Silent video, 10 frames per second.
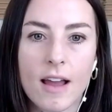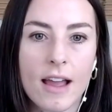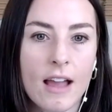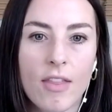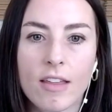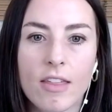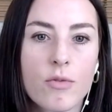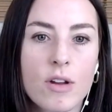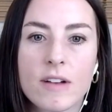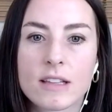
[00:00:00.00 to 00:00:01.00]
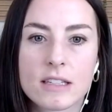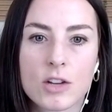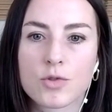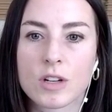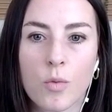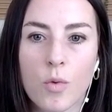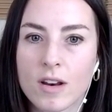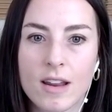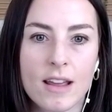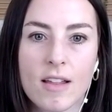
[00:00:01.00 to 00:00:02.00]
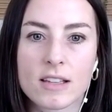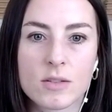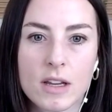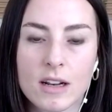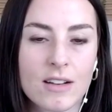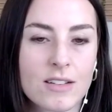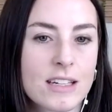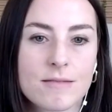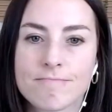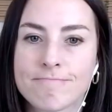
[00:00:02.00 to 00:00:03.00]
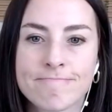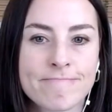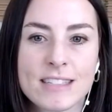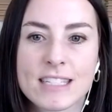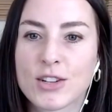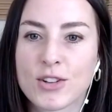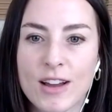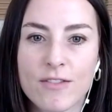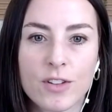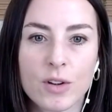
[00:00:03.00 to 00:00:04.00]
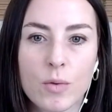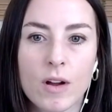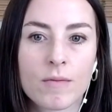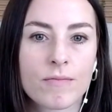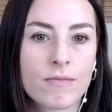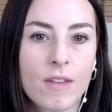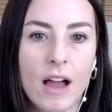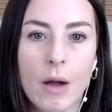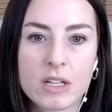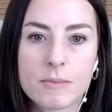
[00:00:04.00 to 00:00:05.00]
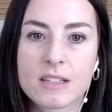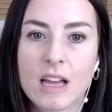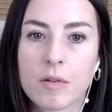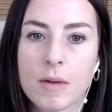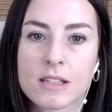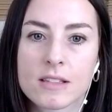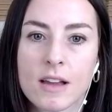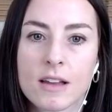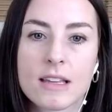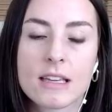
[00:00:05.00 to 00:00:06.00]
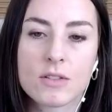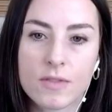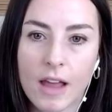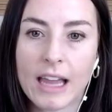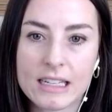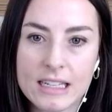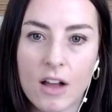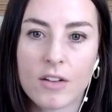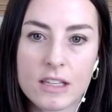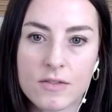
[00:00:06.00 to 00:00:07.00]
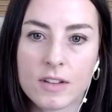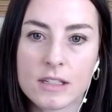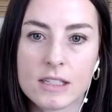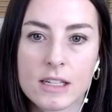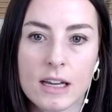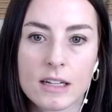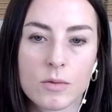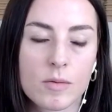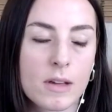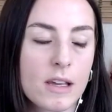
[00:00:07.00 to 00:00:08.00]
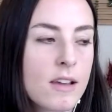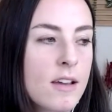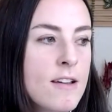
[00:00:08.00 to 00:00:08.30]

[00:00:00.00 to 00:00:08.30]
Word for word: I had like three events scheduled in one day last week, and I was like, mm, still not feeling well. I want to spend time with my son. He's, I could tell he's feeling disconnected with me.